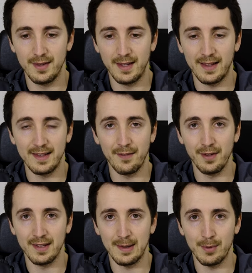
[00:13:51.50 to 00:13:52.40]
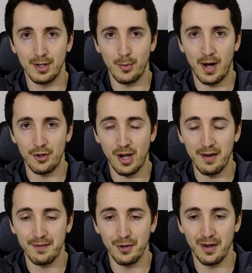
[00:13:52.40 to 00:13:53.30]
definitely something to watch
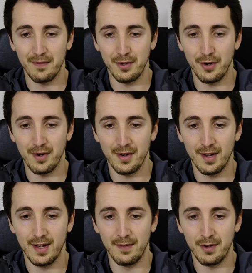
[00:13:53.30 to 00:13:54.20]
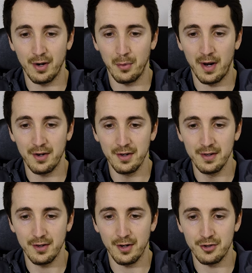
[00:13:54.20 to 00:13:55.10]
out for if you're a runner
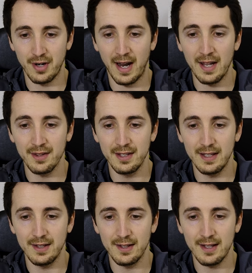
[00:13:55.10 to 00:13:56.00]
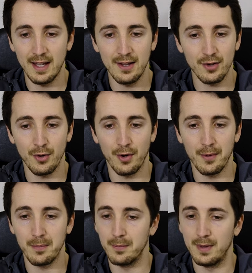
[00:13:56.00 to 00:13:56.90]
or a triathlete in this case,
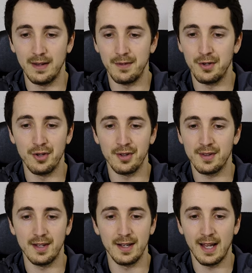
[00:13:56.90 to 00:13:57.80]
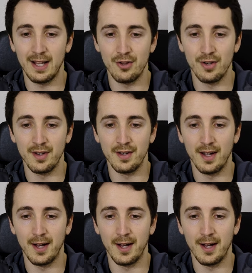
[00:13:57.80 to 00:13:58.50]
or if you just engage in